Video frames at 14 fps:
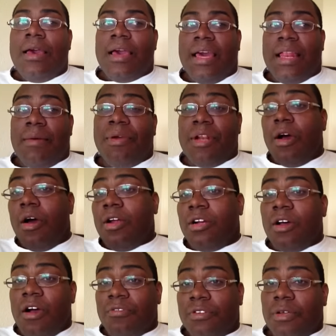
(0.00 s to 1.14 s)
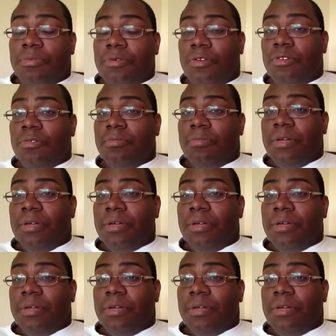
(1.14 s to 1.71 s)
and I've been on and off the computer,